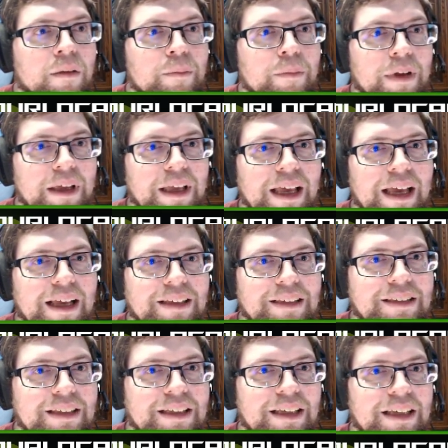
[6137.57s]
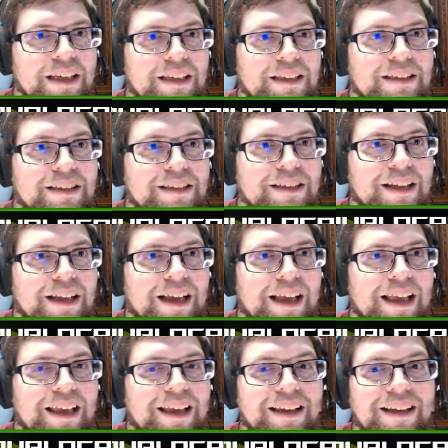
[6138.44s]
But yeah, see, it's
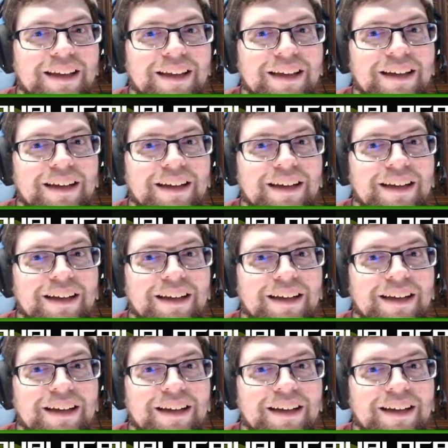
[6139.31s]
like...